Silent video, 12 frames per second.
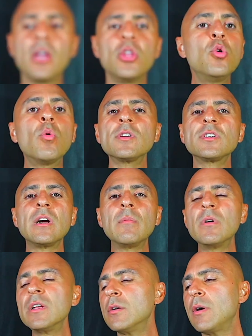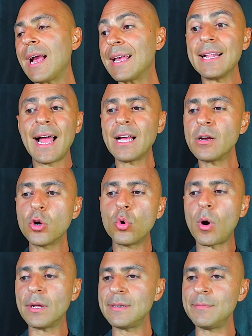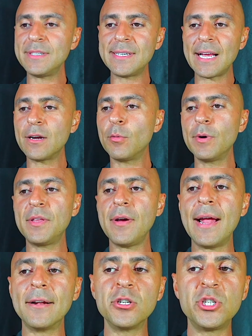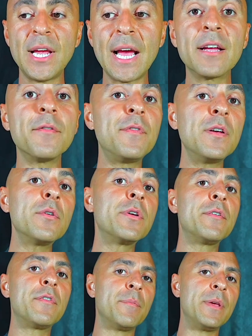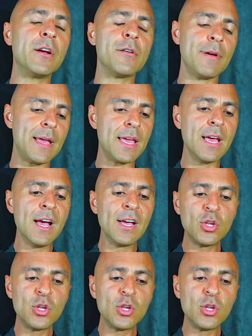You are someone who, again, I can quantum entangle with your energy. I can feel you from here, right?